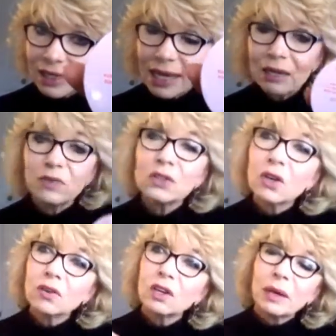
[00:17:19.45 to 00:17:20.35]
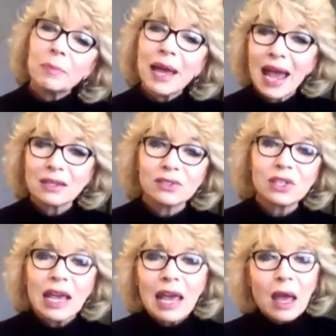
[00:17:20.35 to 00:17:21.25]
And if you don't know about patents,
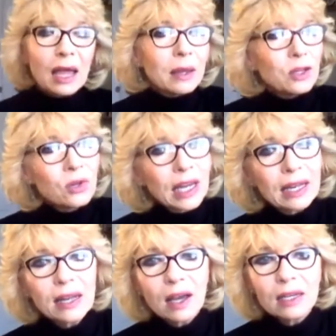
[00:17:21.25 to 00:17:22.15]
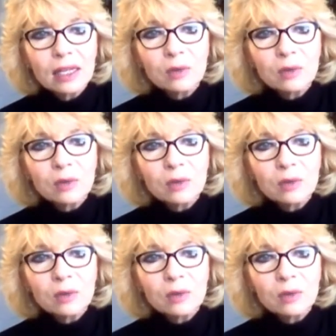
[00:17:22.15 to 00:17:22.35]
you cannot,